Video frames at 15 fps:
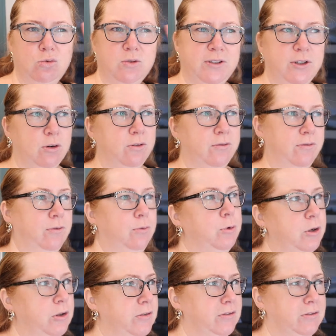self
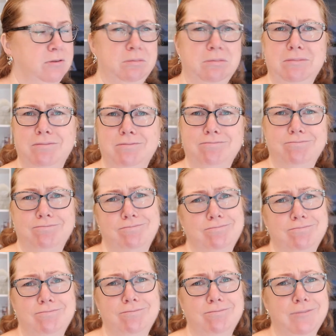worse.
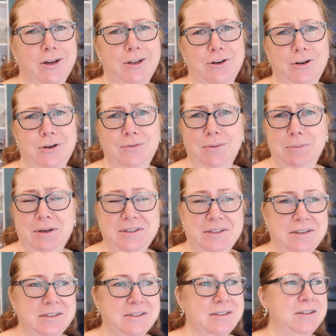I don't know if that makes
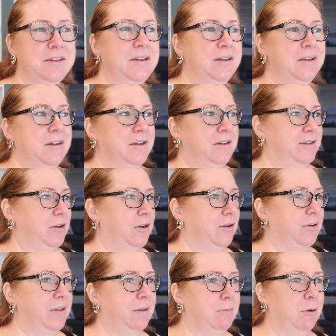sense. So
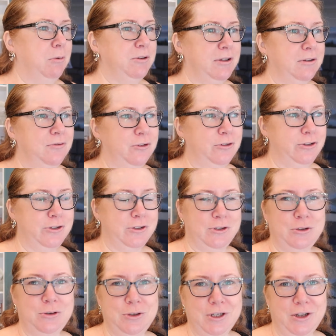at the moment she doesn't feel she's in
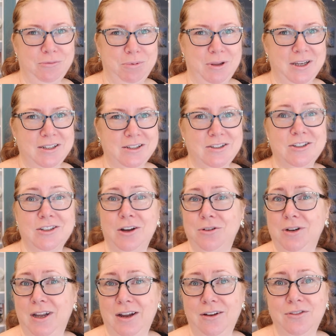a good enough place to go
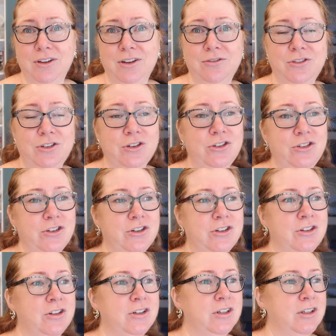and have the
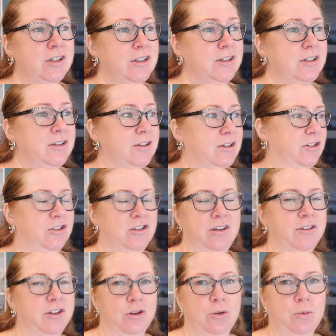infusion, that she
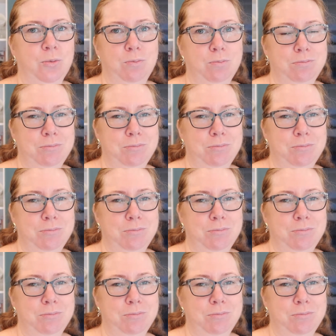doesn't think it'll